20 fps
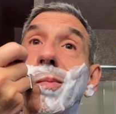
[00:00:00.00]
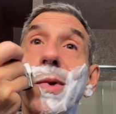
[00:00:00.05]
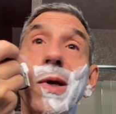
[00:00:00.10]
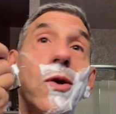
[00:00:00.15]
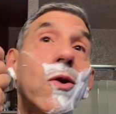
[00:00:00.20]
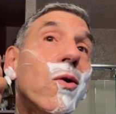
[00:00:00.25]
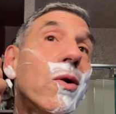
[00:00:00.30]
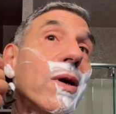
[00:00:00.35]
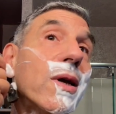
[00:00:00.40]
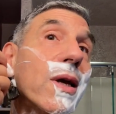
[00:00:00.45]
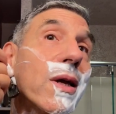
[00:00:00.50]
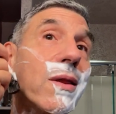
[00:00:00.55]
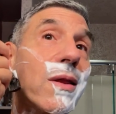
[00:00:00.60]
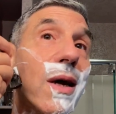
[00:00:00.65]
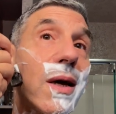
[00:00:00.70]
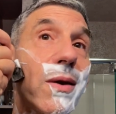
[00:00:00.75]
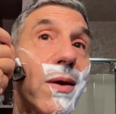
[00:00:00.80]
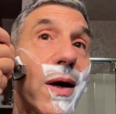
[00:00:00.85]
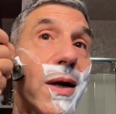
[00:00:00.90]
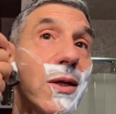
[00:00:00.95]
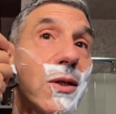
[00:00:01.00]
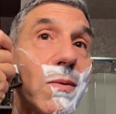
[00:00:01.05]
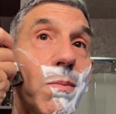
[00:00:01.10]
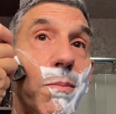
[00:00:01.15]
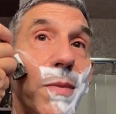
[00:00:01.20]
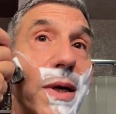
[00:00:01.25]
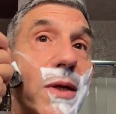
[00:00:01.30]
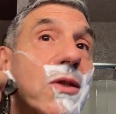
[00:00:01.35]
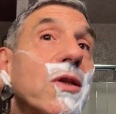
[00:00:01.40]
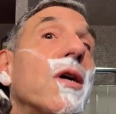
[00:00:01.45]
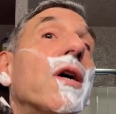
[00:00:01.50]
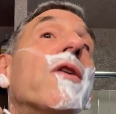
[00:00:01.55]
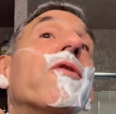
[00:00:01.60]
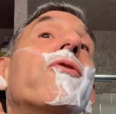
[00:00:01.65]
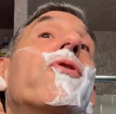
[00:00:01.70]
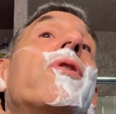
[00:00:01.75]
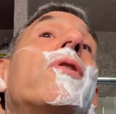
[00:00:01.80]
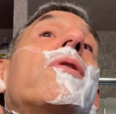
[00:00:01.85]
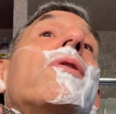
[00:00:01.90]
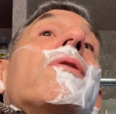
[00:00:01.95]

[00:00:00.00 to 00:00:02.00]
you don't get that nice mix of